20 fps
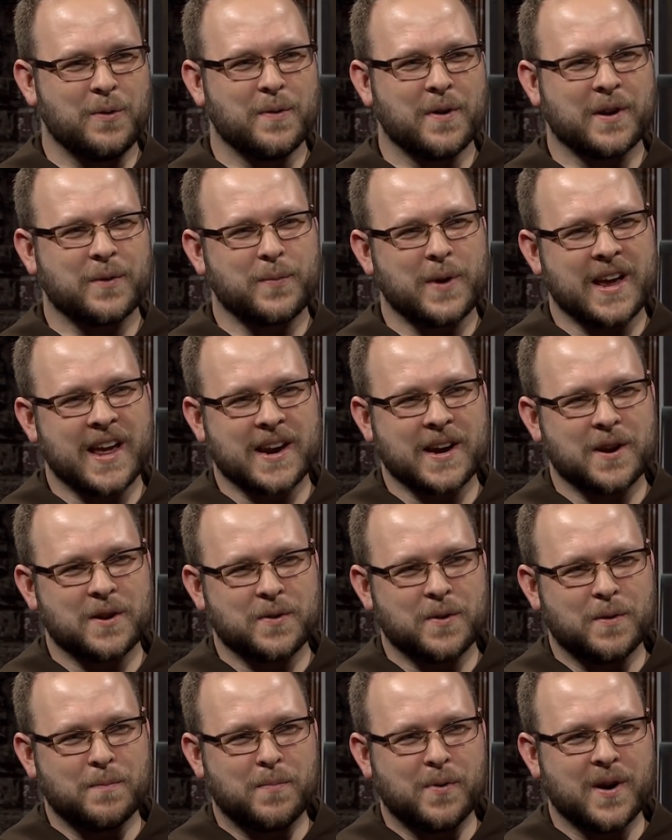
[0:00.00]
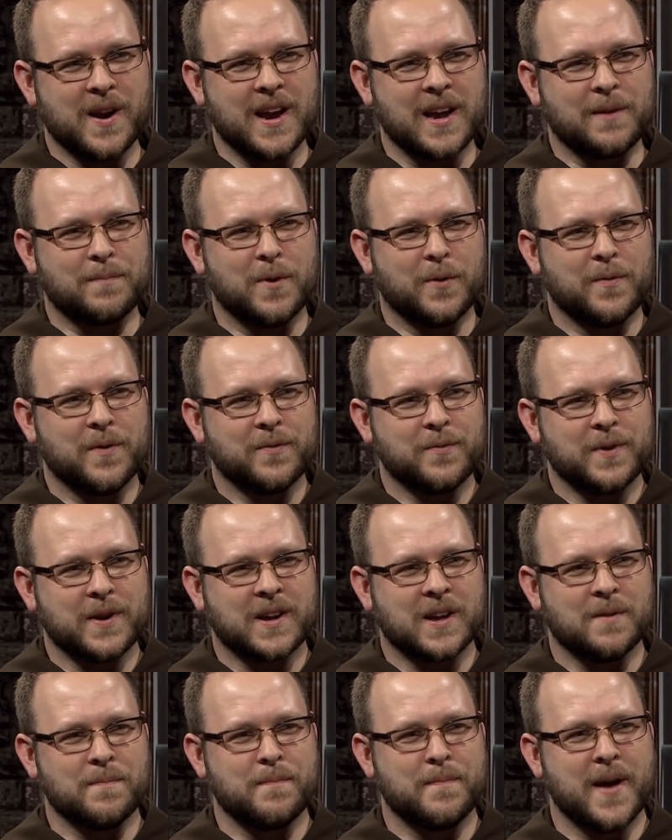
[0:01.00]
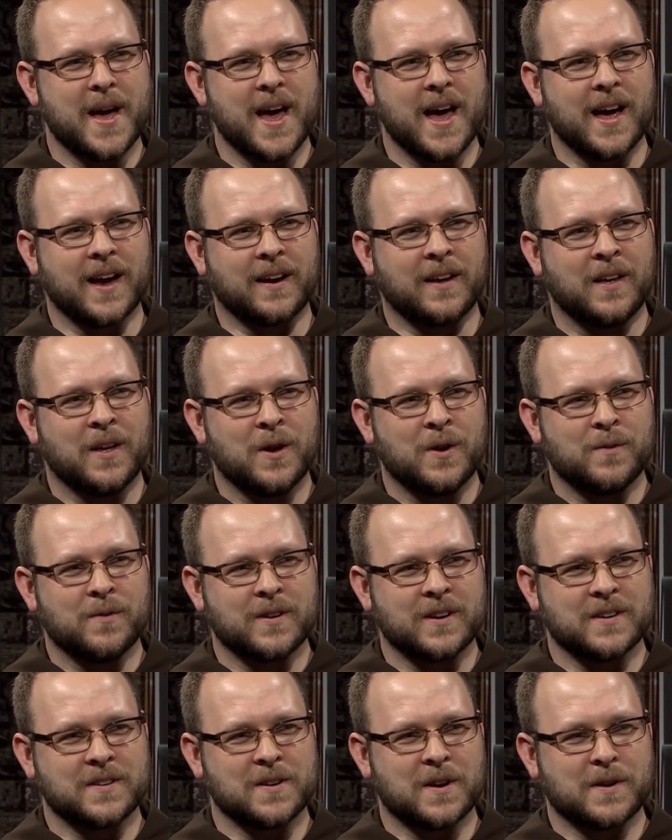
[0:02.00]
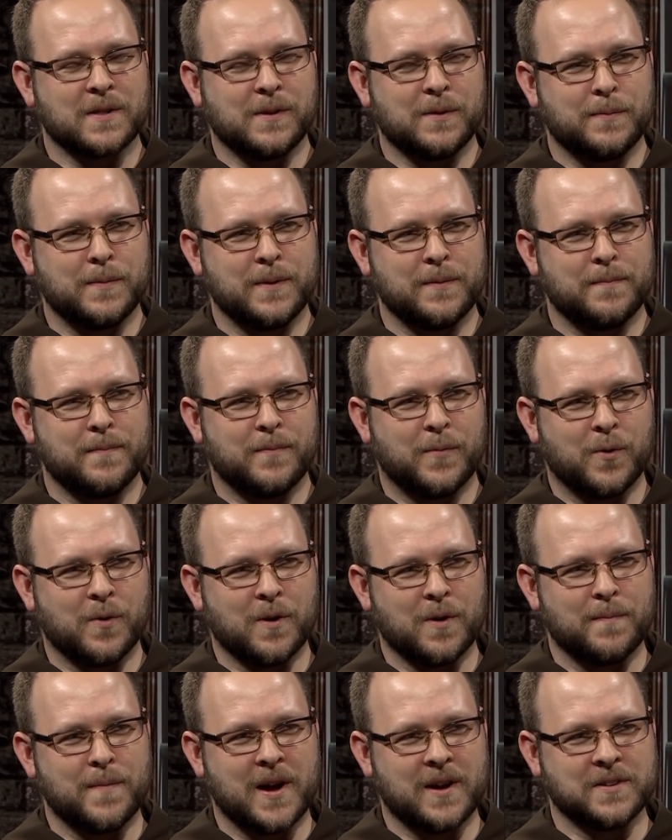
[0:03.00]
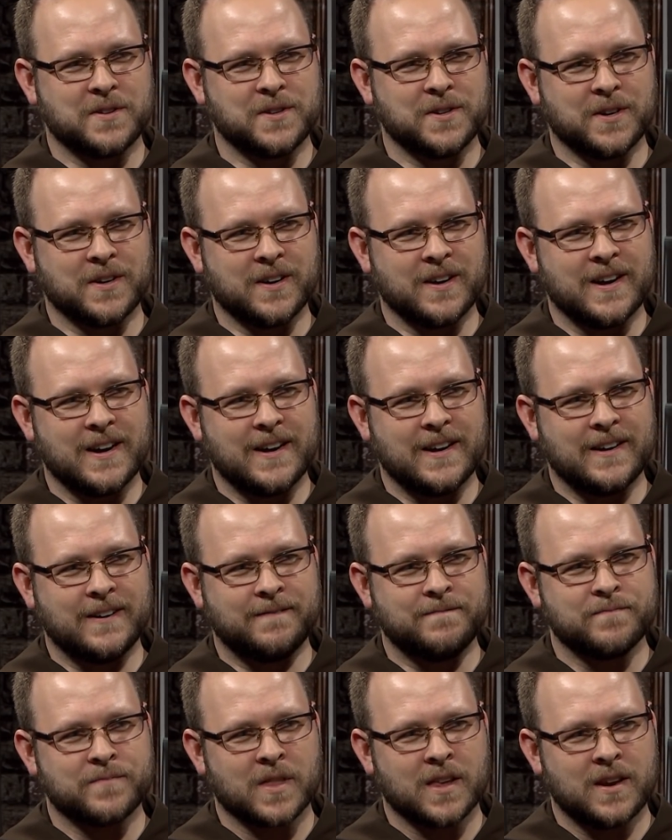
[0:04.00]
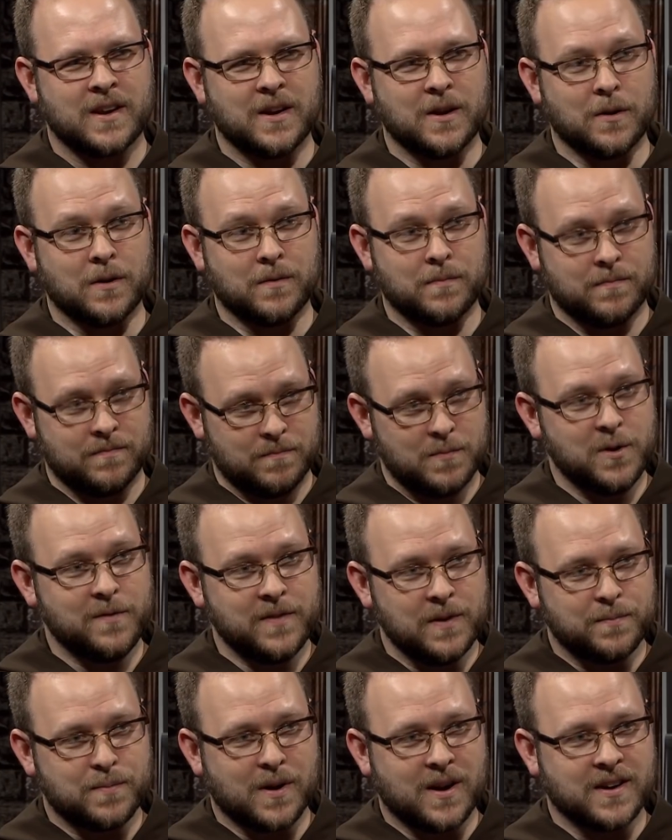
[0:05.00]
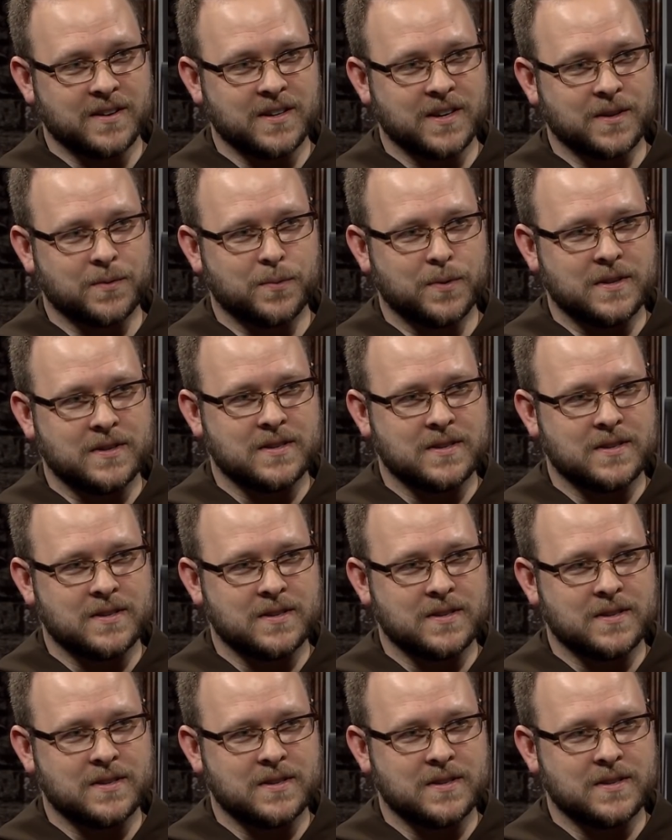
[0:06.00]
well, what, we got to go to a break, but whenever we come back, I'm going to talk a little bit more about your uh, your movie project